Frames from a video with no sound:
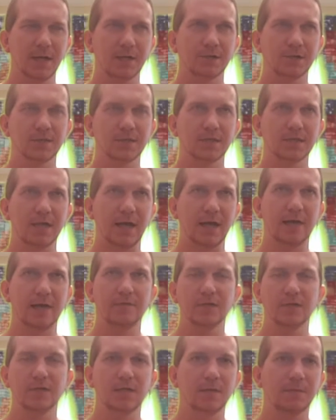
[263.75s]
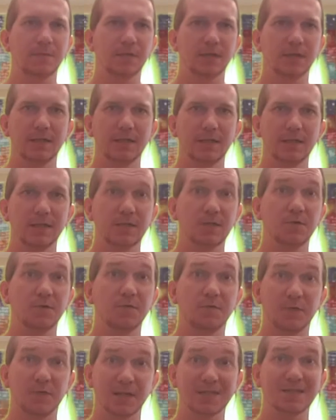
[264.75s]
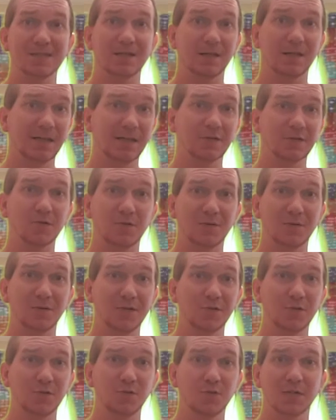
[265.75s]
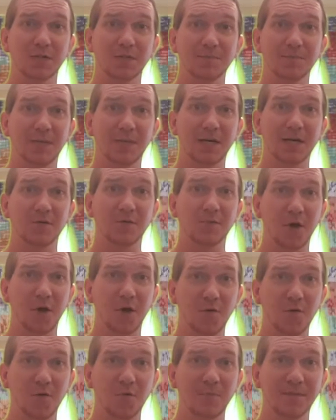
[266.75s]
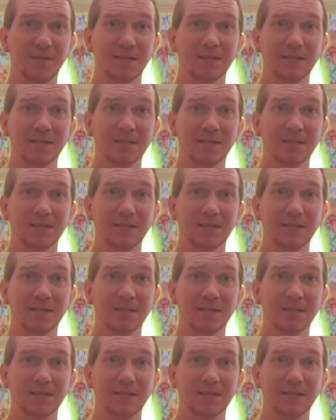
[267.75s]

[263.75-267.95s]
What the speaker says: just having the ability to fix an electrical issue within my own home,